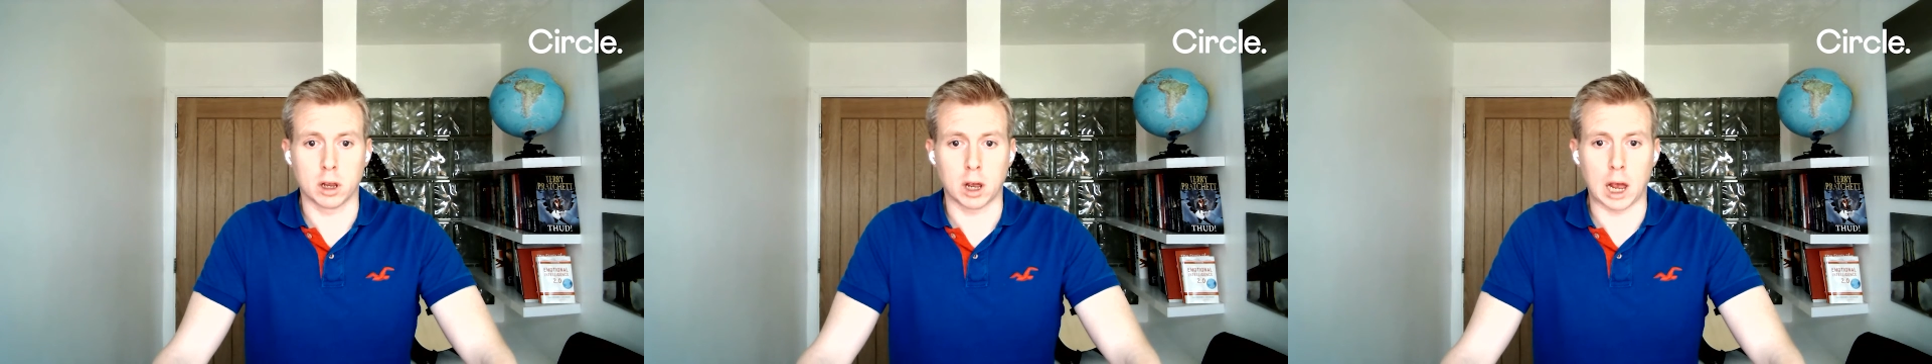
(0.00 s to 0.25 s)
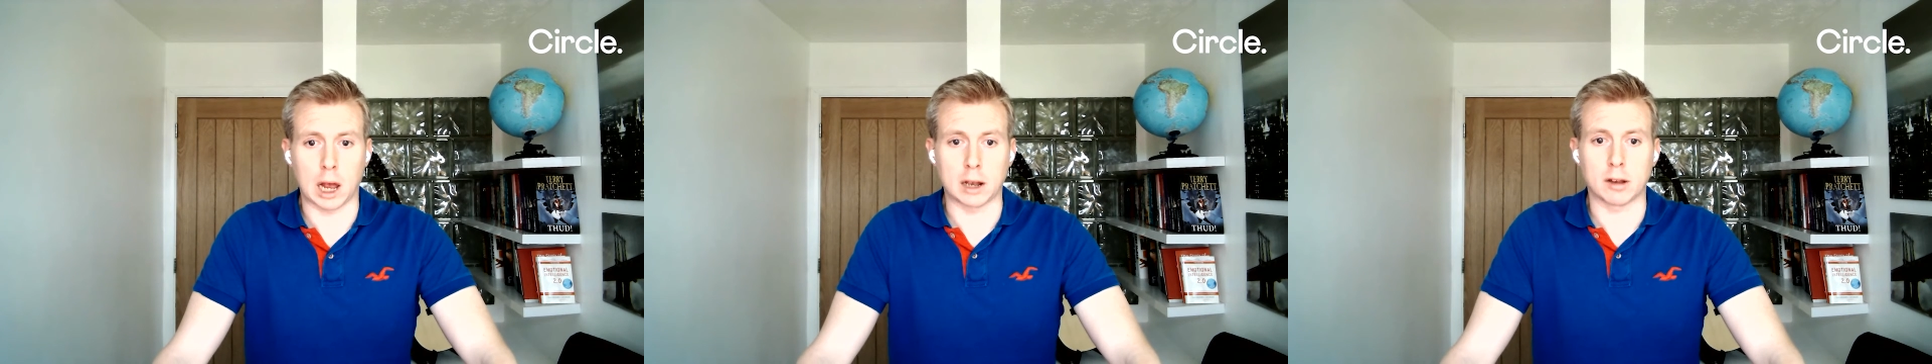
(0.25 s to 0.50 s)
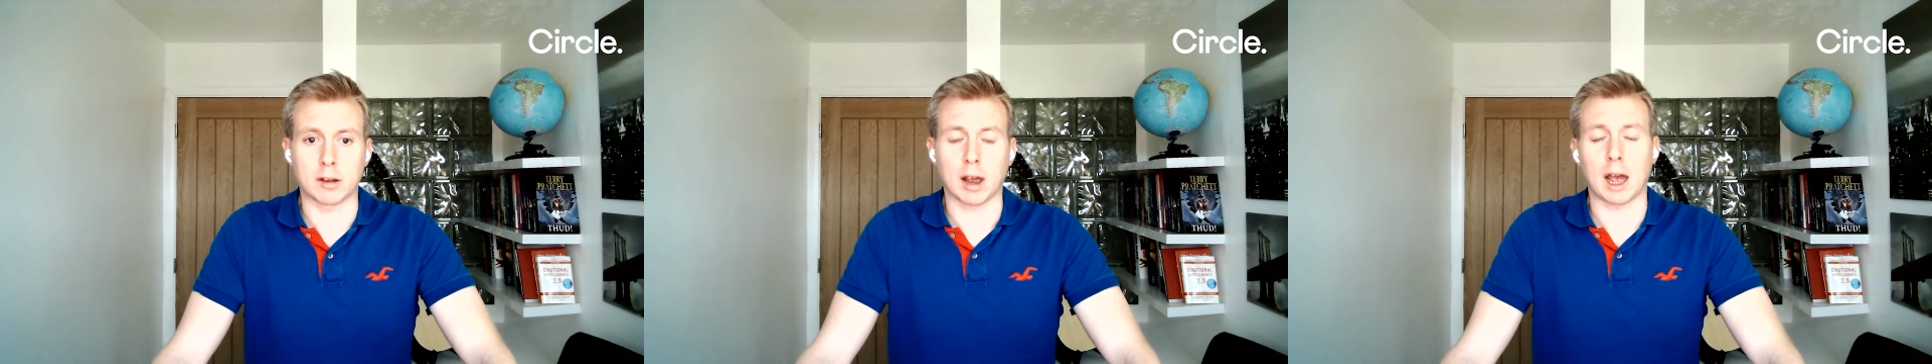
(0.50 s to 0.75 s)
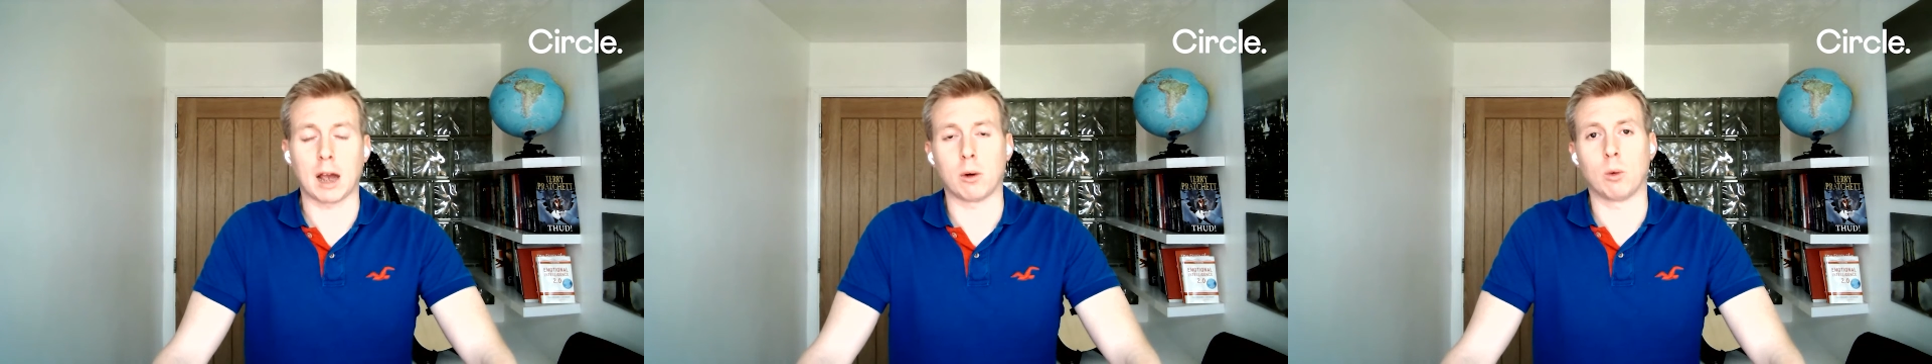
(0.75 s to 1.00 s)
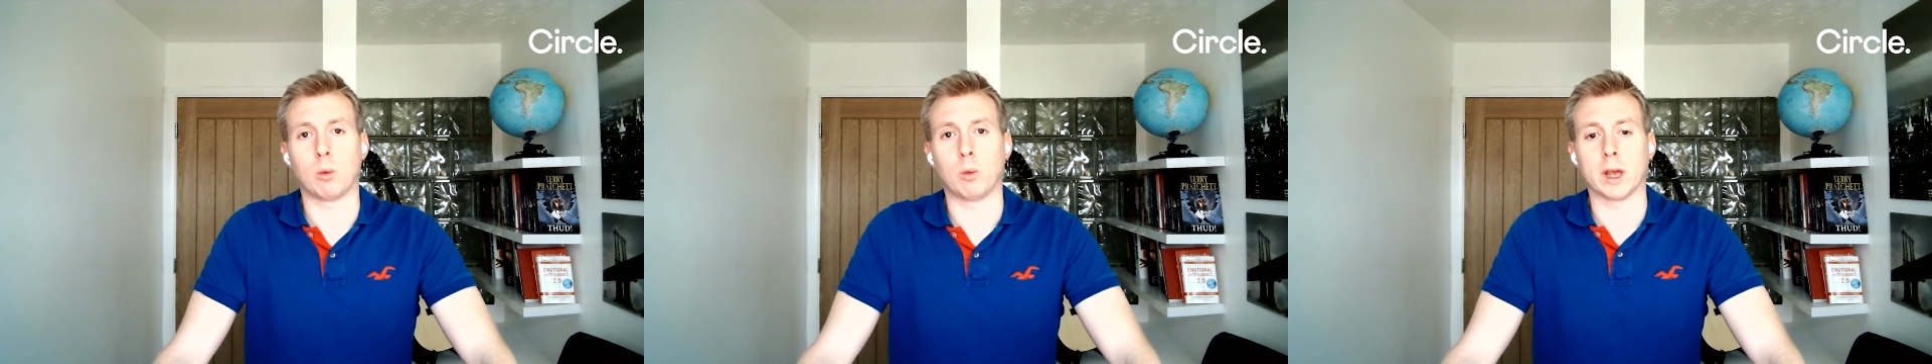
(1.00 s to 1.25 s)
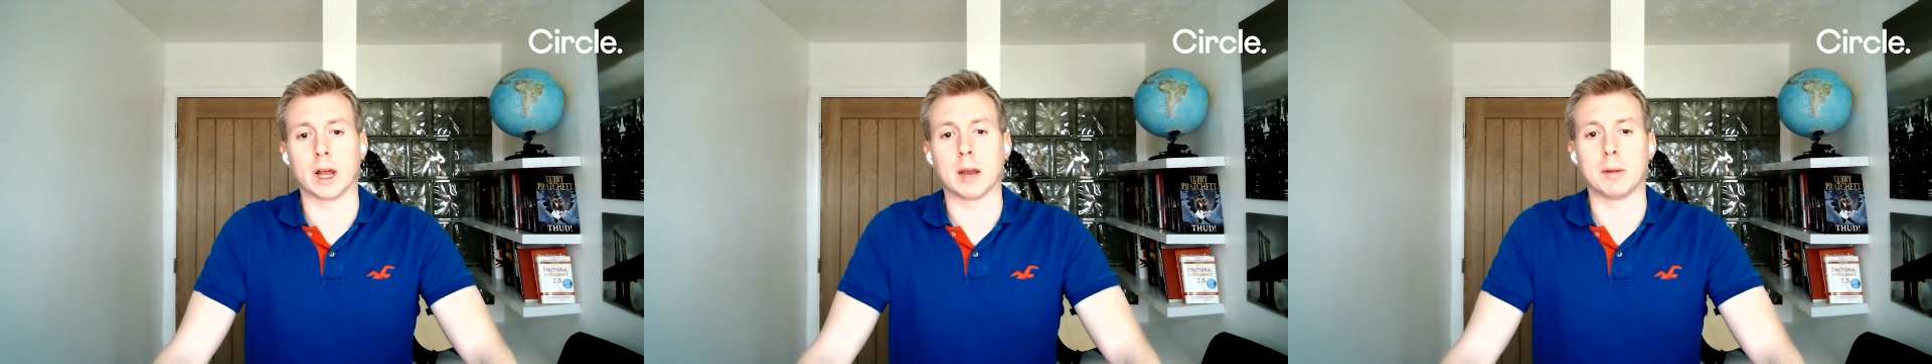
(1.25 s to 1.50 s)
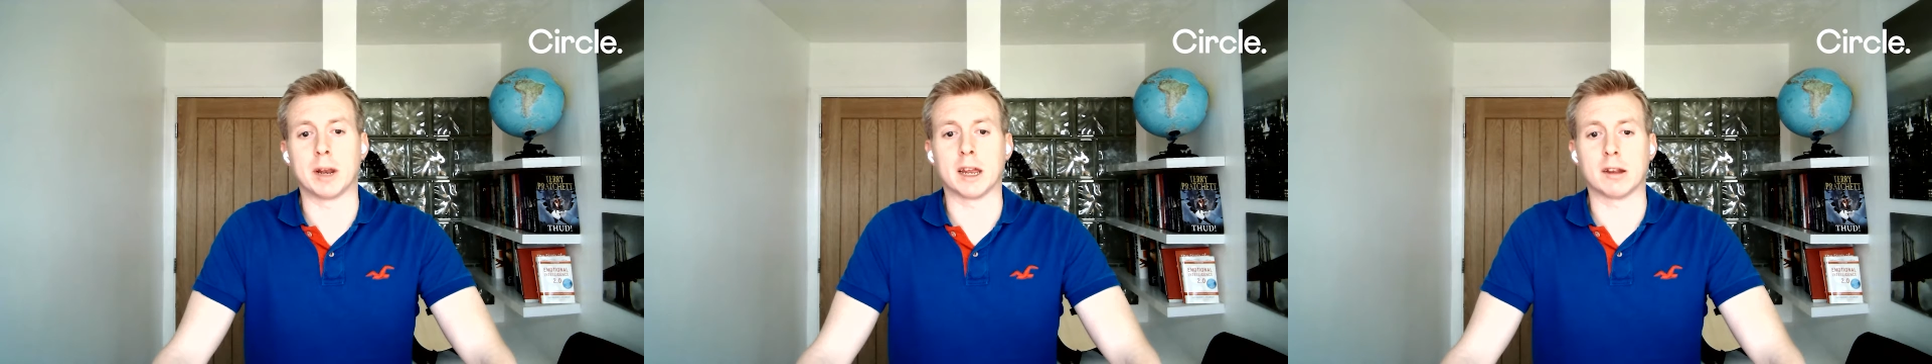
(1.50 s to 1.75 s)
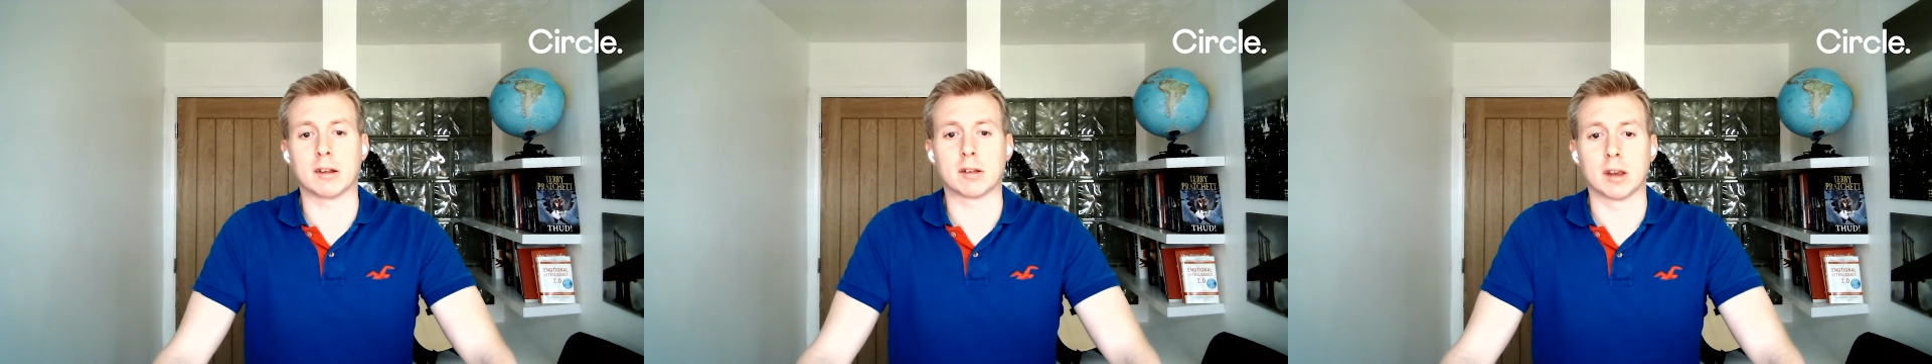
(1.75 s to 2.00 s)
and how we
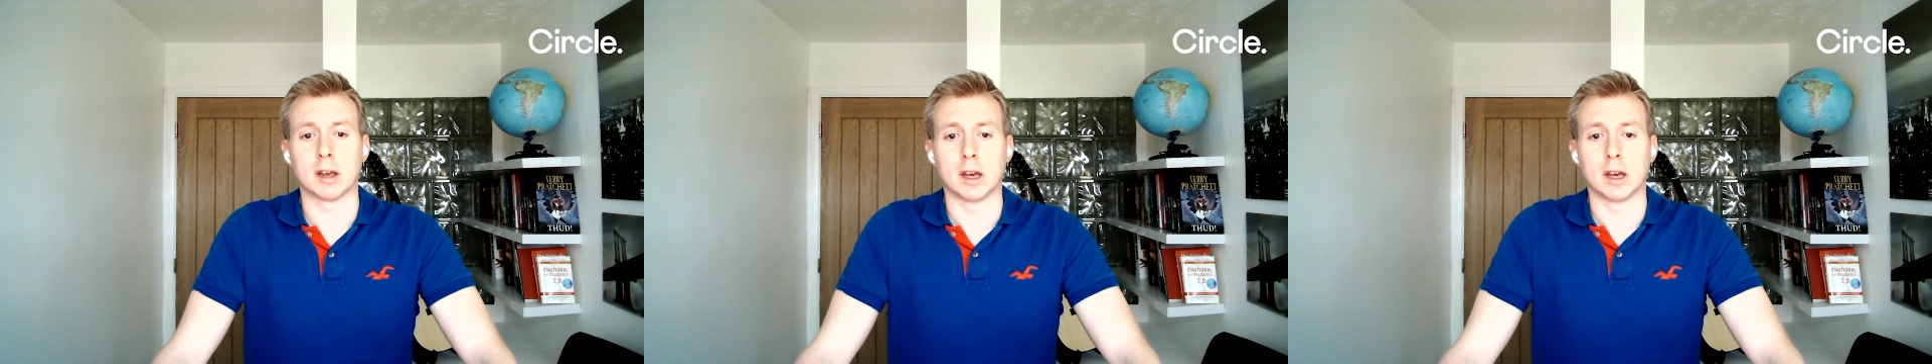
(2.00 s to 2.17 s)
eliminate